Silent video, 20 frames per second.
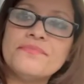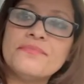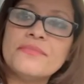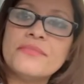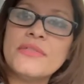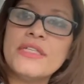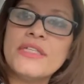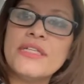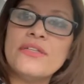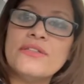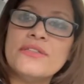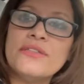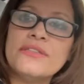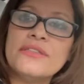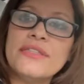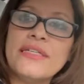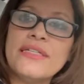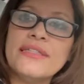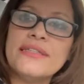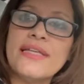and it
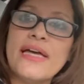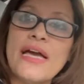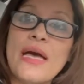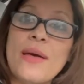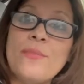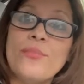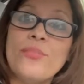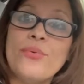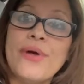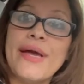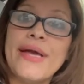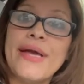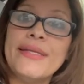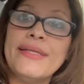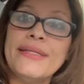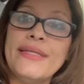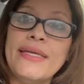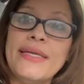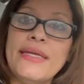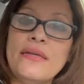looks like that
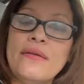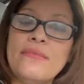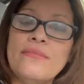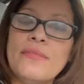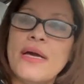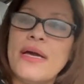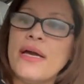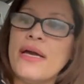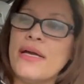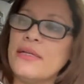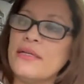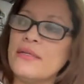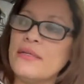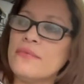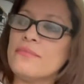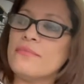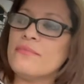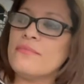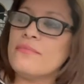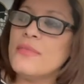brand name
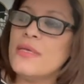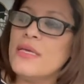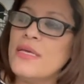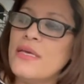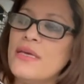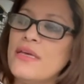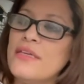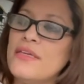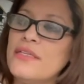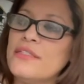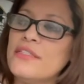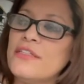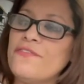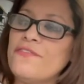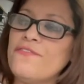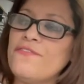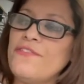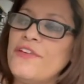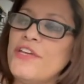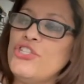item it's a
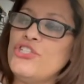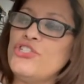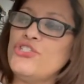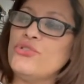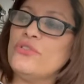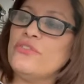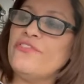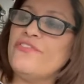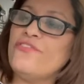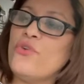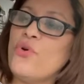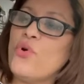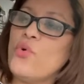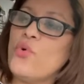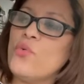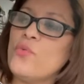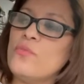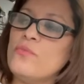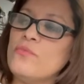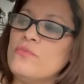facial
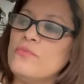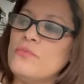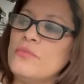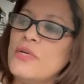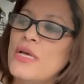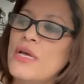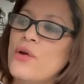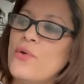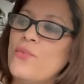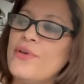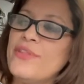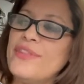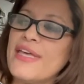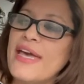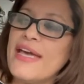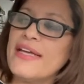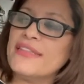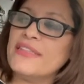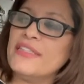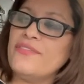foam with
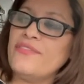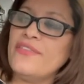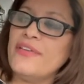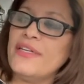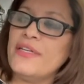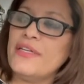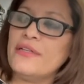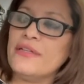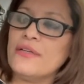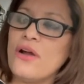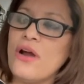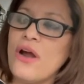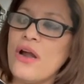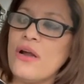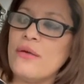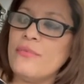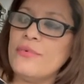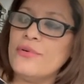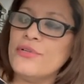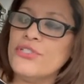activated
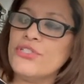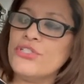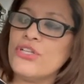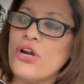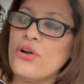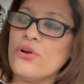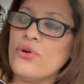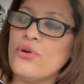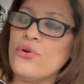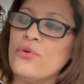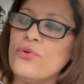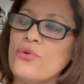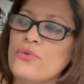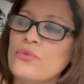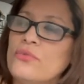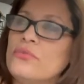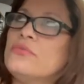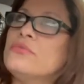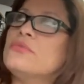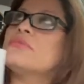carbon
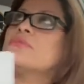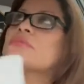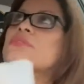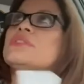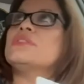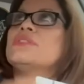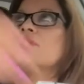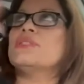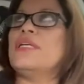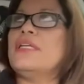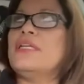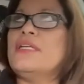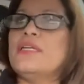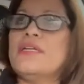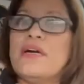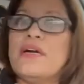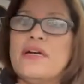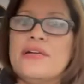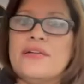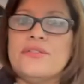charcoal. It's getting
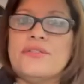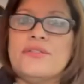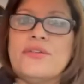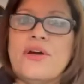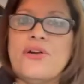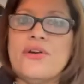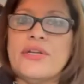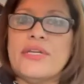kind of dark